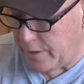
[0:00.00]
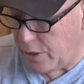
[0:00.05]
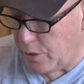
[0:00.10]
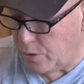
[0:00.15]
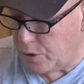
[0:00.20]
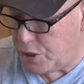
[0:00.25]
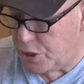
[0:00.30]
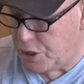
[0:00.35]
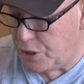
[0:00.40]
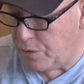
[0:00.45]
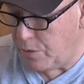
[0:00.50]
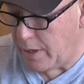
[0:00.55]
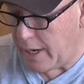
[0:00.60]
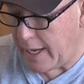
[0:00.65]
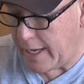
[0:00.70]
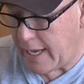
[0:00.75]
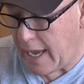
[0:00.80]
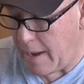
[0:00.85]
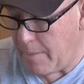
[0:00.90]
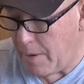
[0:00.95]
those two and
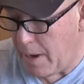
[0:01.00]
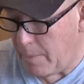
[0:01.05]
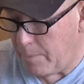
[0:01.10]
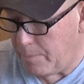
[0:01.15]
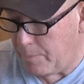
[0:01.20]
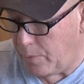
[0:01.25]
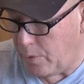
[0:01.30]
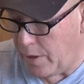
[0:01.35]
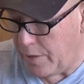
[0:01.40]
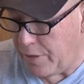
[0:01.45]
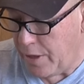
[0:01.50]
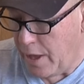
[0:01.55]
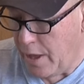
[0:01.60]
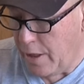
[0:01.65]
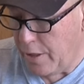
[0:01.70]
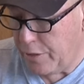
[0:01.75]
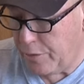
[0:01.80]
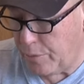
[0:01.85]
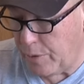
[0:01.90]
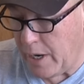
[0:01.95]
I came up with
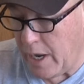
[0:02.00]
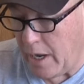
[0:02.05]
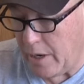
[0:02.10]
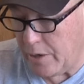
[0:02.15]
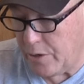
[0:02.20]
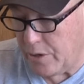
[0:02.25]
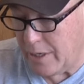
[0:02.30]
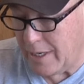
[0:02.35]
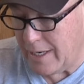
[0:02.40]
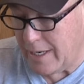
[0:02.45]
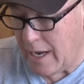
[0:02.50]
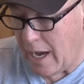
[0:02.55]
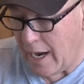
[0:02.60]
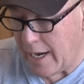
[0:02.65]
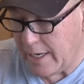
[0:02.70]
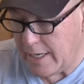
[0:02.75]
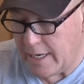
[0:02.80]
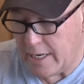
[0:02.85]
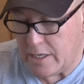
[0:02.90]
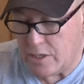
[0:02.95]

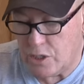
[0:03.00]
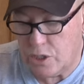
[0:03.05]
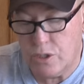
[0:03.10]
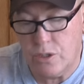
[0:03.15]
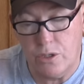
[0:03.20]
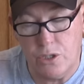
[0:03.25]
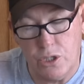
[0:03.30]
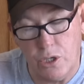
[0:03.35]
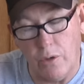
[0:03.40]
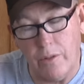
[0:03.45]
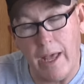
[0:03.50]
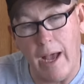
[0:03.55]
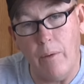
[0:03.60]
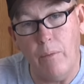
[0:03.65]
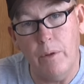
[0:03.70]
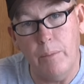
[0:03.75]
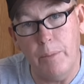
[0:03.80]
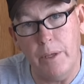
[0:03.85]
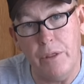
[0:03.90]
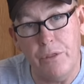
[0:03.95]
390, so that
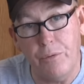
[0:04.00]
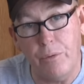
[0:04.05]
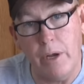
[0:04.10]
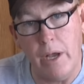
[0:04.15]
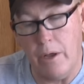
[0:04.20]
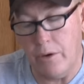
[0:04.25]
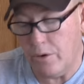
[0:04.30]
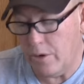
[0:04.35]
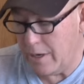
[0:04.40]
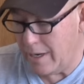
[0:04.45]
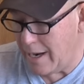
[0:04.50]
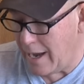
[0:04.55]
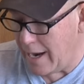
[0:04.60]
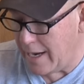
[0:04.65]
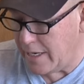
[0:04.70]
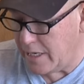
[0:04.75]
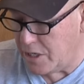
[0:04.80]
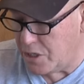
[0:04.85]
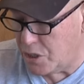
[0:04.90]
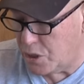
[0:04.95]
would be
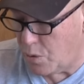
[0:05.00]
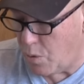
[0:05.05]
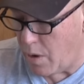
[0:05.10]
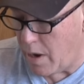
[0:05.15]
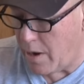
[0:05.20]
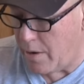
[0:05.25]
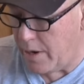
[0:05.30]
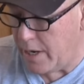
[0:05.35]
390 square